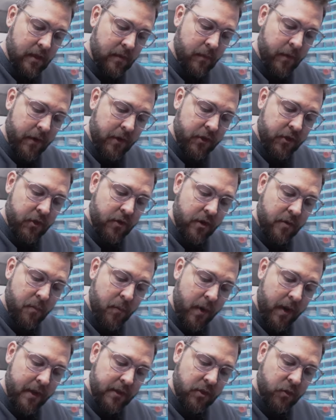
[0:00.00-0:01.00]
Make sure
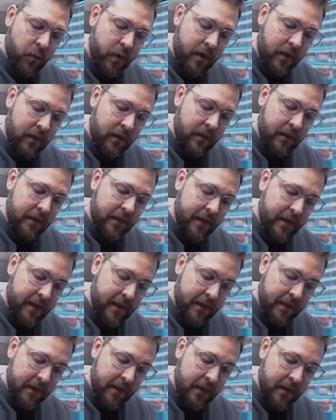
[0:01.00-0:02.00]
it bites well,
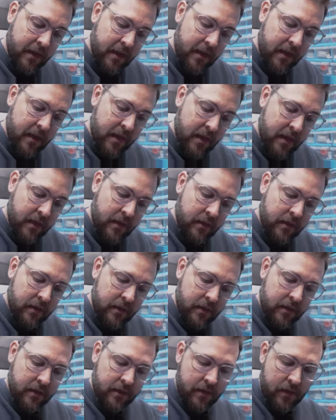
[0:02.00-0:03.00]
and
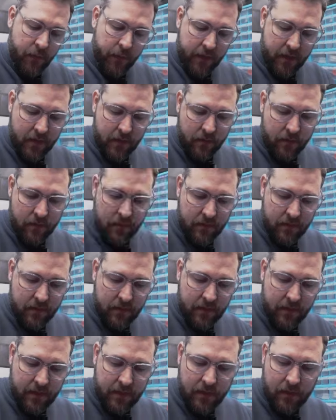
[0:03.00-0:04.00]
there we go,
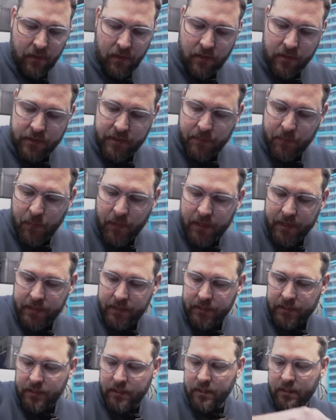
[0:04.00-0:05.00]
and locks in
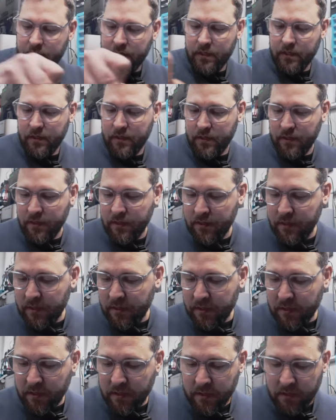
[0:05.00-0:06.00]
place.
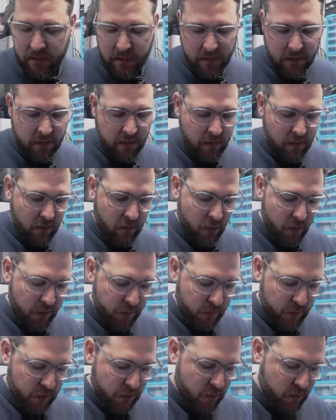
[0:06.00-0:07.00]

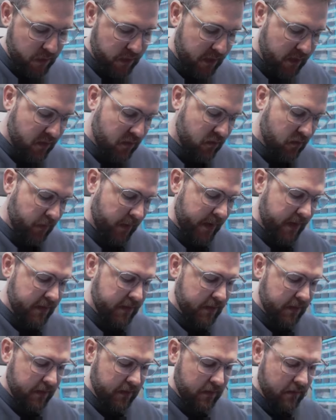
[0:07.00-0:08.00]
Always when screwing into
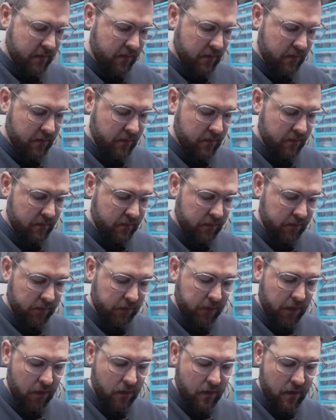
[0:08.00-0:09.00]
plastic,
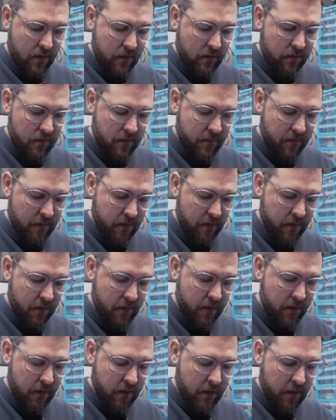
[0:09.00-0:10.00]
don't go too far.